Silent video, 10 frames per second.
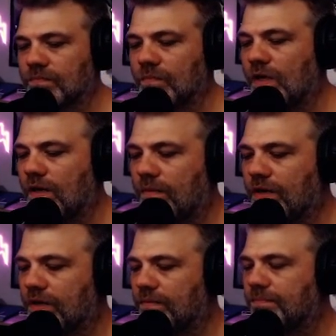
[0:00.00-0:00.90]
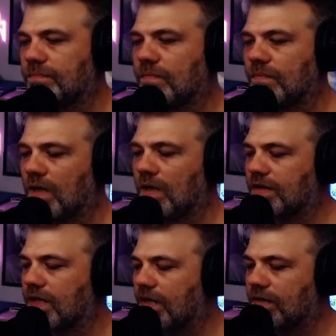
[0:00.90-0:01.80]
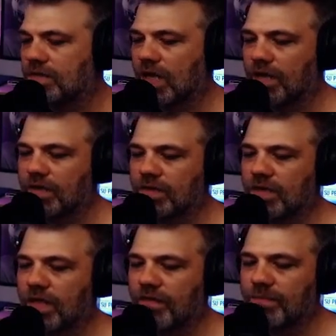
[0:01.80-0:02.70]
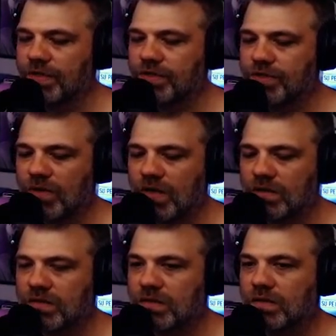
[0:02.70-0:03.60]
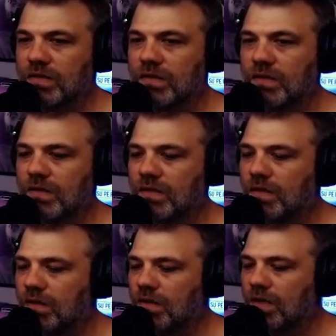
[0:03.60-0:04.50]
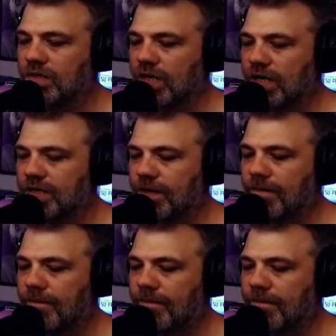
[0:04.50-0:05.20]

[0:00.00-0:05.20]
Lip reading: Yeah, that'd be good. I like that. It's gonna have pincher claws. That's a good idea.